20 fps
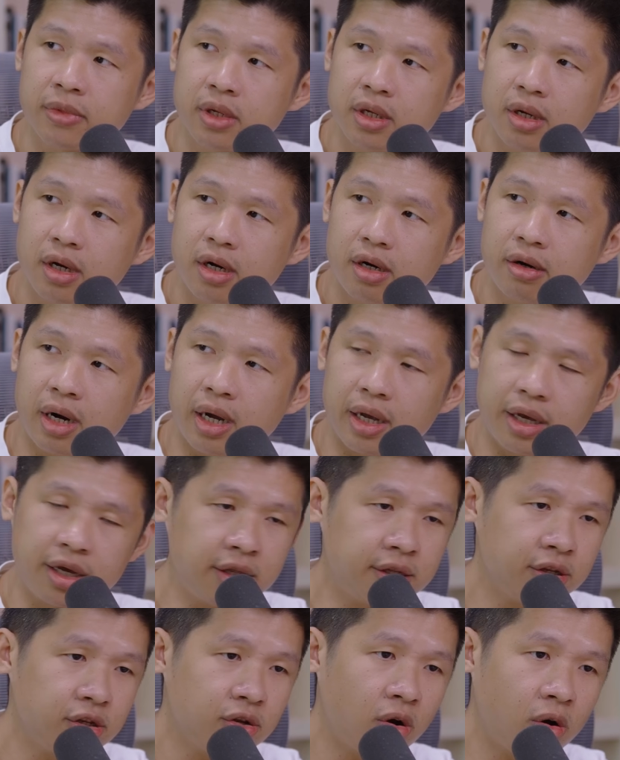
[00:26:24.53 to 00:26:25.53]
Right?
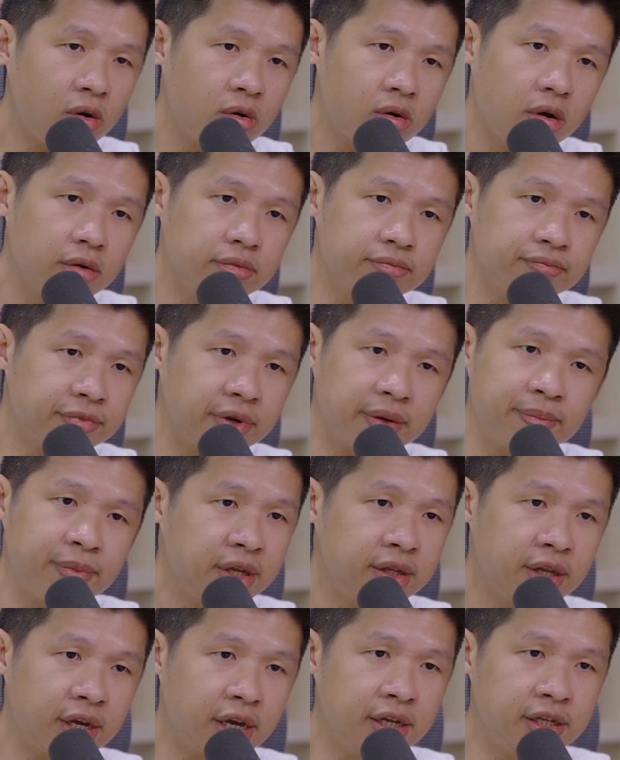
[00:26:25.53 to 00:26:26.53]
In Hong Kong, I
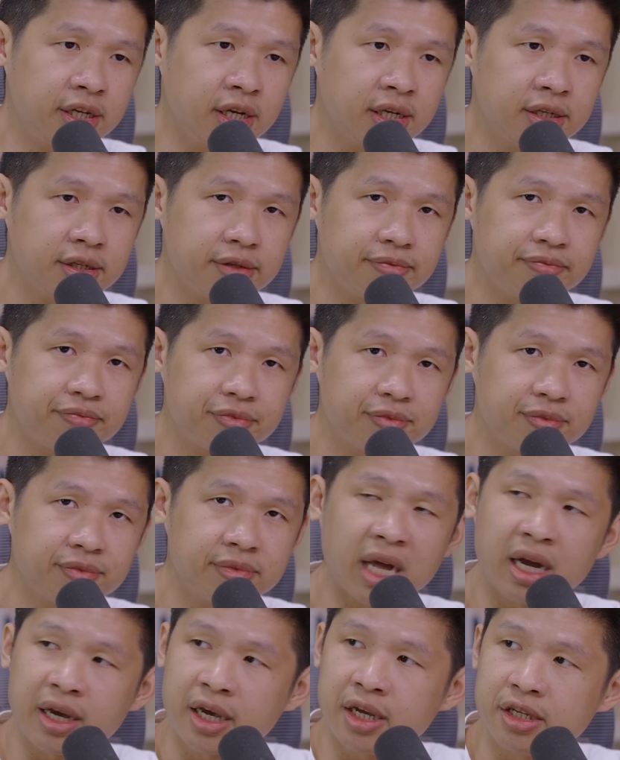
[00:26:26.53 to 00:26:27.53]
think they can just
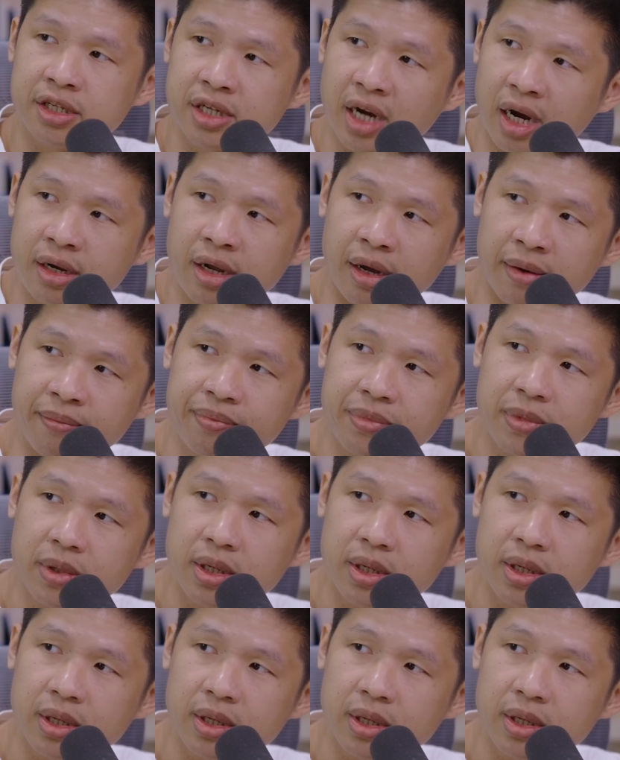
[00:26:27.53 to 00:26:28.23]
target China.